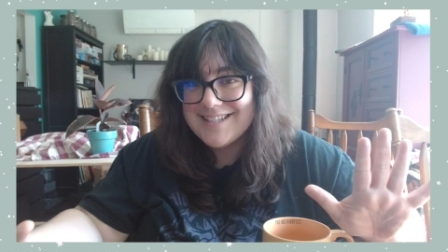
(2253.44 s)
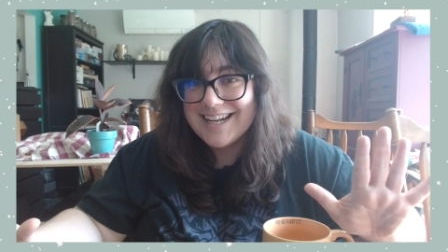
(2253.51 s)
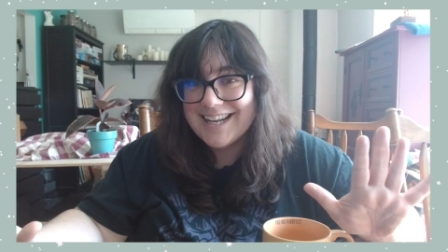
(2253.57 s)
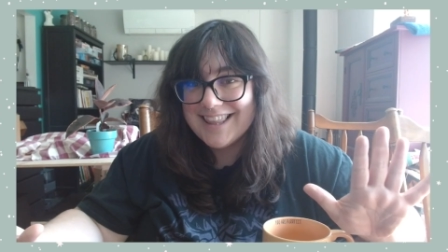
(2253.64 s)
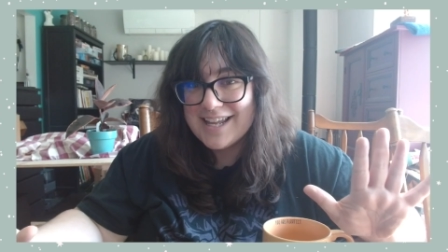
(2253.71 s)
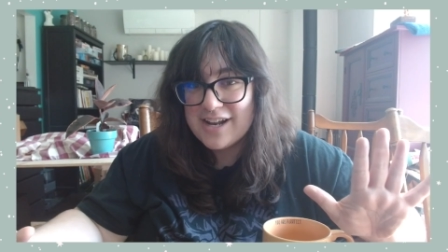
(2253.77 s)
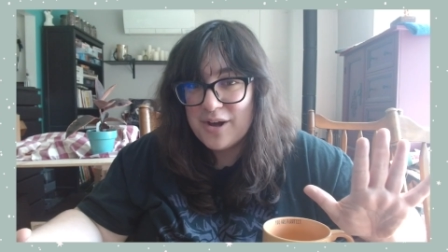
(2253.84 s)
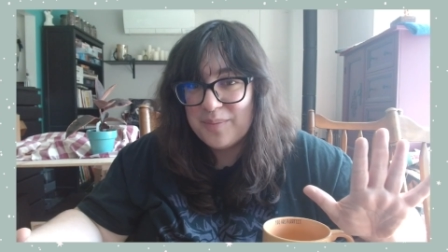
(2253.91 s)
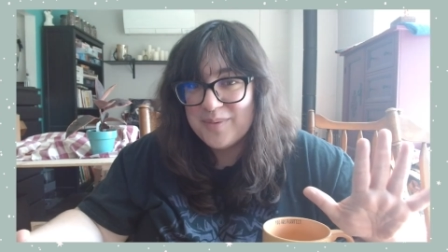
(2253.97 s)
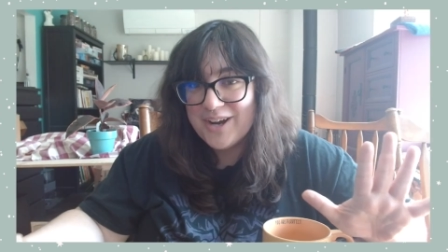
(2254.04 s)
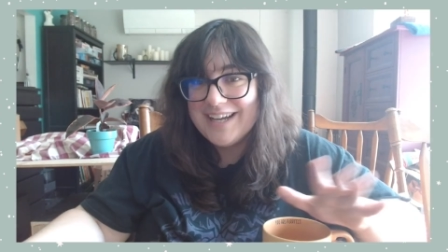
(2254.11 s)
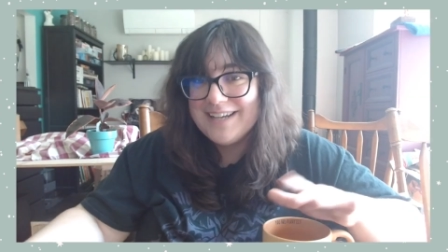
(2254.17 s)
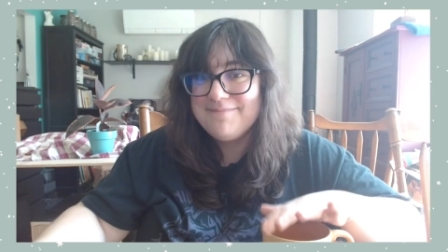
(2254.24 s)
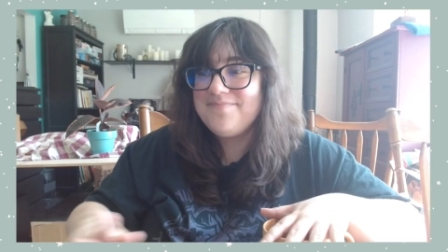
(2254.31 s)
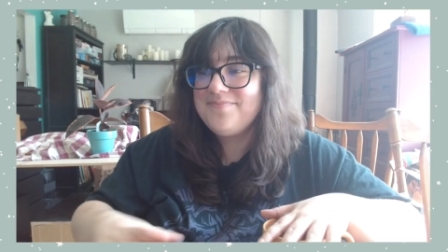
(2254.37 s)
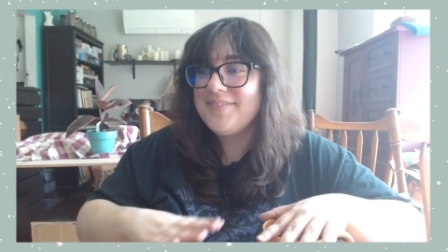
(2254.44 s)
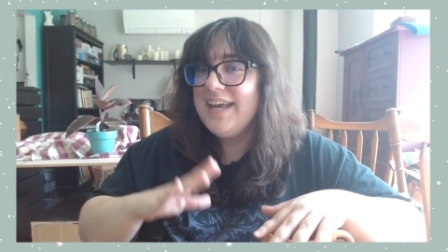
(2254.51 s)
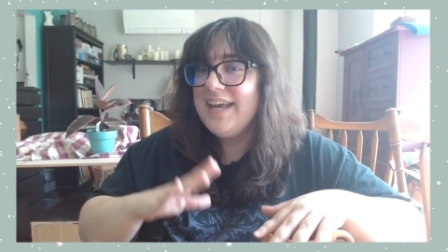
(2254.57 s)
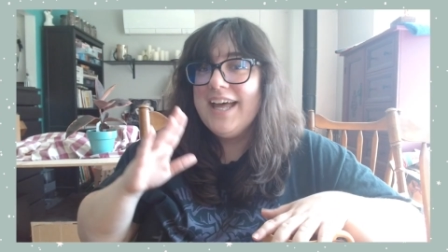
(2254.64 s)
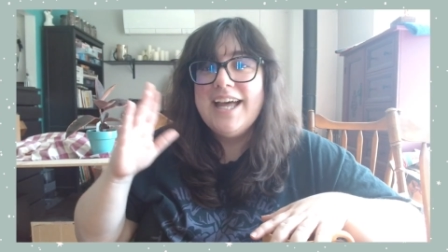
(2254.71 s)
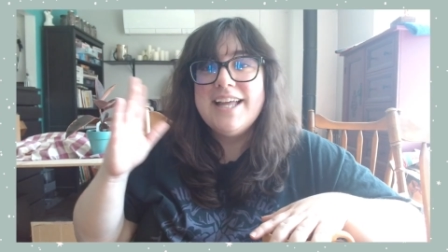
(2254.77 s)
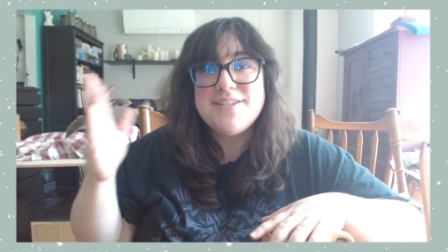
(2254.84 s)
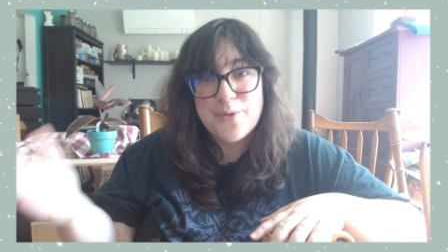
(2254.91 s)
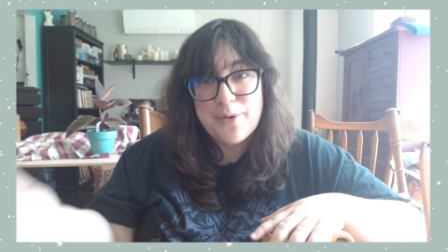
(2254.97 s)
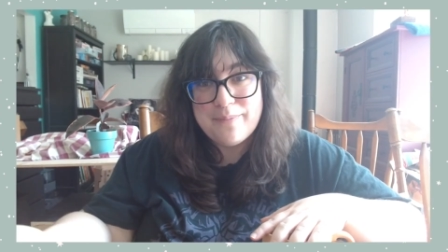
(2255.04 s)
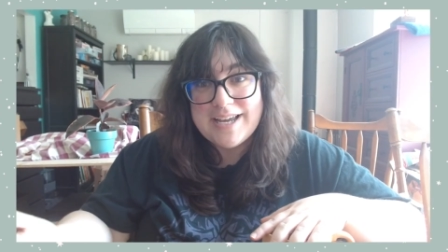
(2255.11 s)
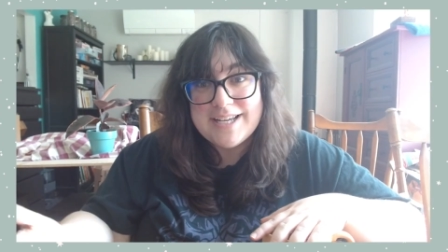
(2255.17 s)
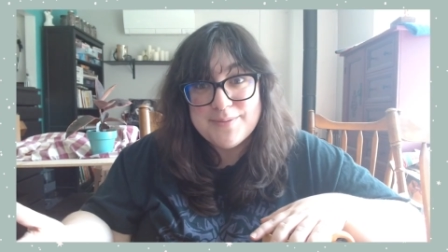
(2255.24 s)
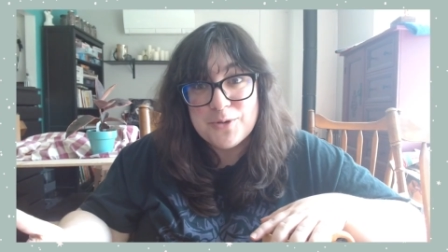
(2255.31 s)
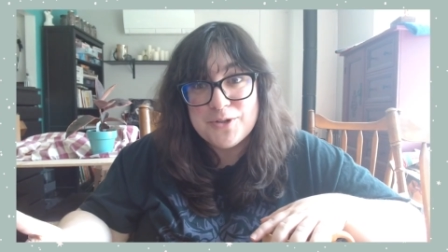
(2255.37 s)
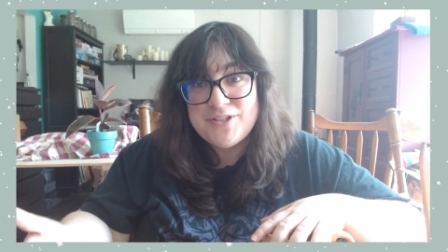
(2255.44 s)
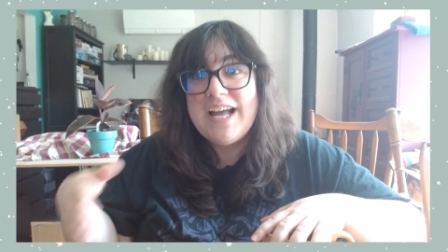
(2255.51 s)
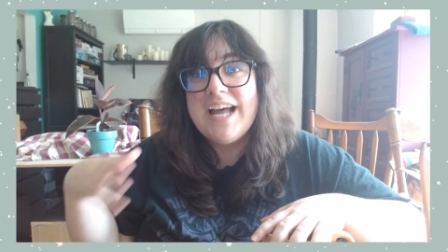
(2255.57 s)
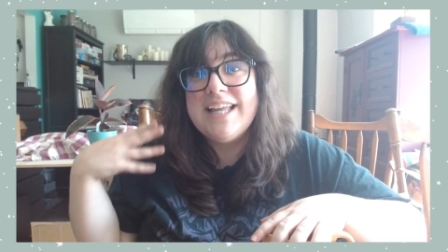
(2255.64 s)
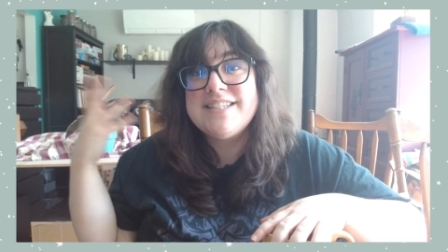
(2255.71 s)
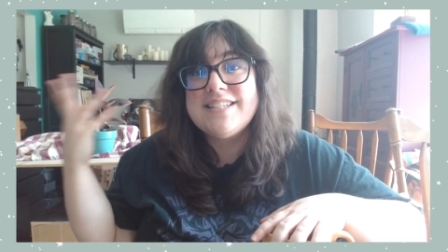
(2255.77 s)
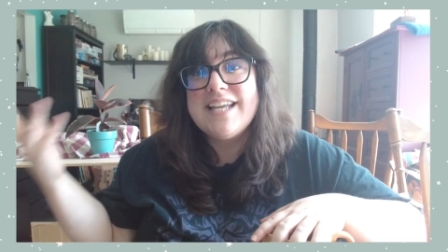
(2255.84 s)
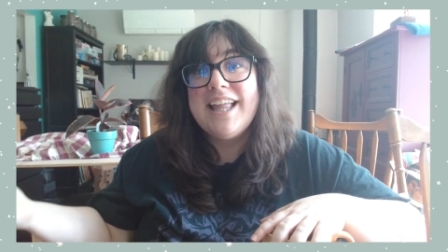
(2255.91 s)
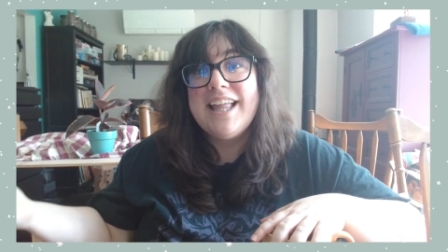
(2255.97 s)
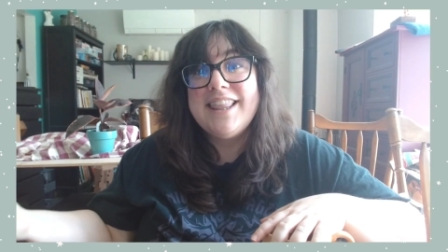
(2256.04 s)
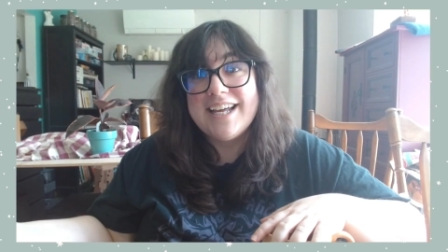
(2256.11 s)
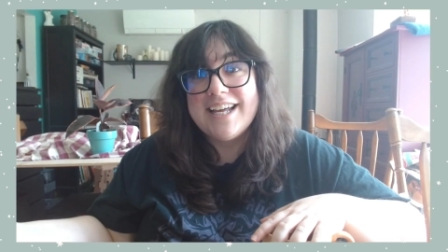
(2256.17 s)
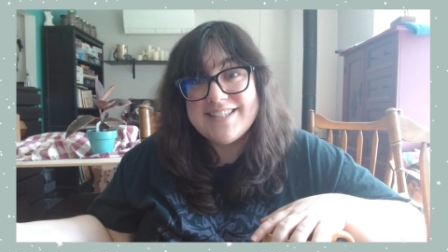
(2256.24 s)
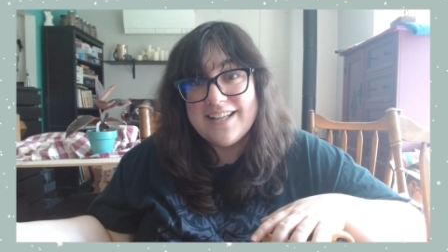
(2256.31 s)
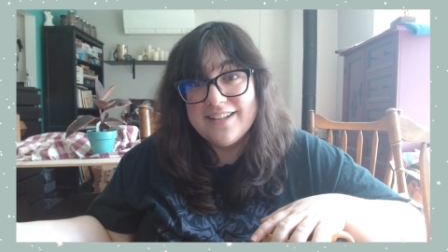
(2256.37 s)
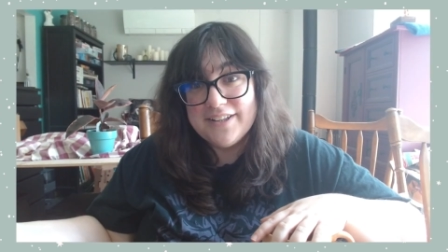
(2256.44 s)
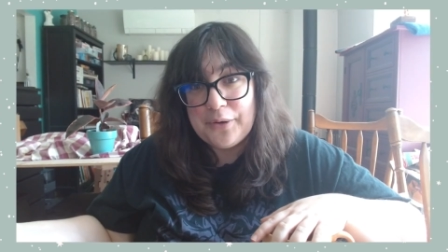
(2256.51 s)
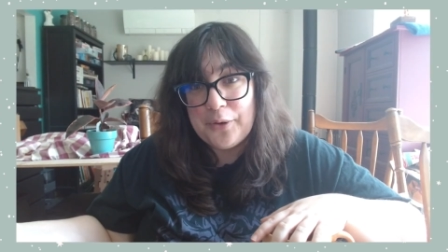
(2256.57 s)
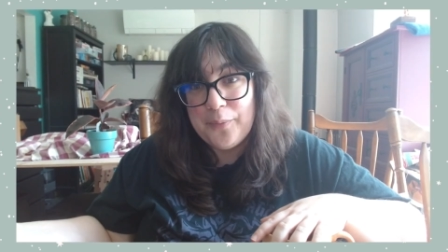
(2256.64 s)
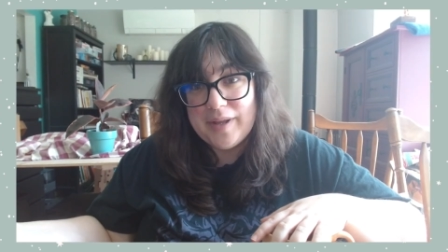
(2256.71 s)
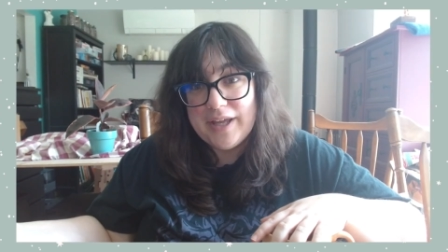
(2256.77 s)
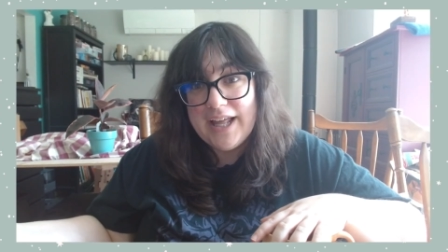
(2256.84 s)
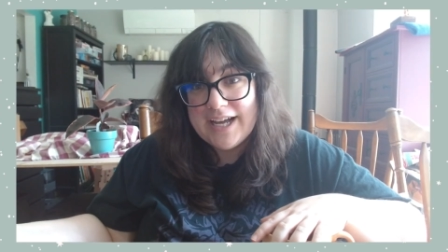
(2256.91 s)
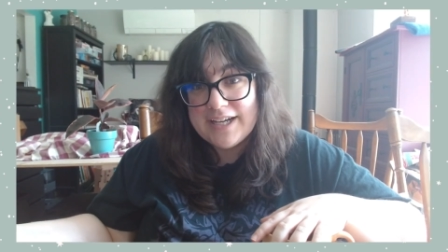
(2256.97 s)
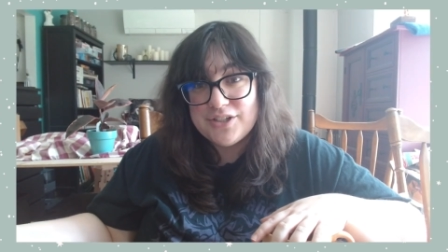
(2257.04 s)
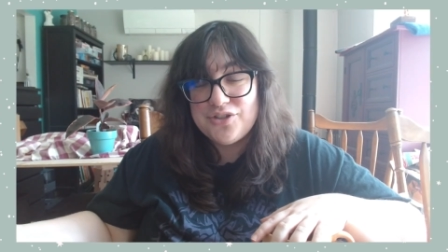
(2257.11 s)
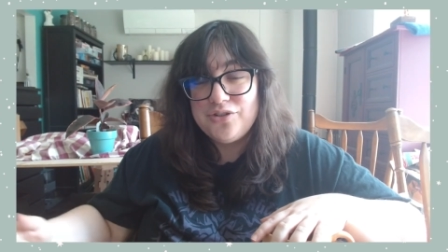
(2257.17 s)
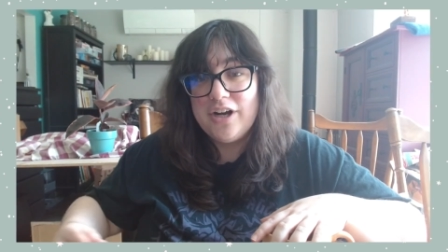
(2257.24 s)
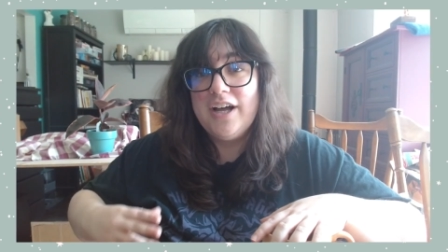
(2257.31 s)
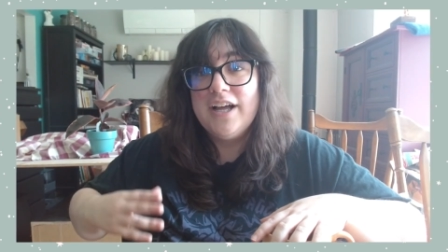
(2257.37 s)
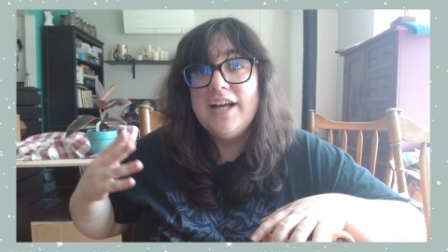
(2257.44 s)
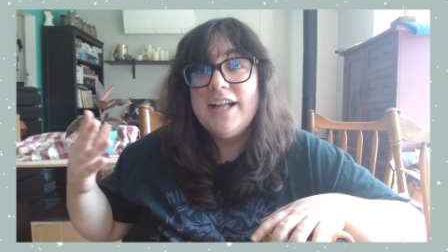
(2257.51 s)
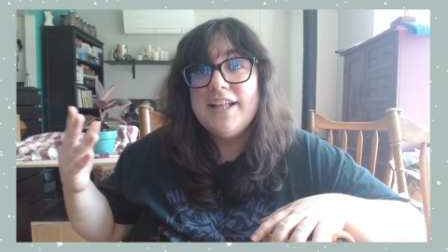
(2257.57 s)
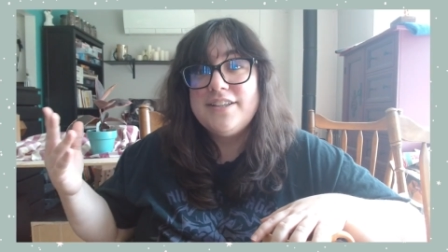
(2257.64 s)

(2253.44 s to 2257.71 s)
that up, right? So it makes more sense that it's a little bit extra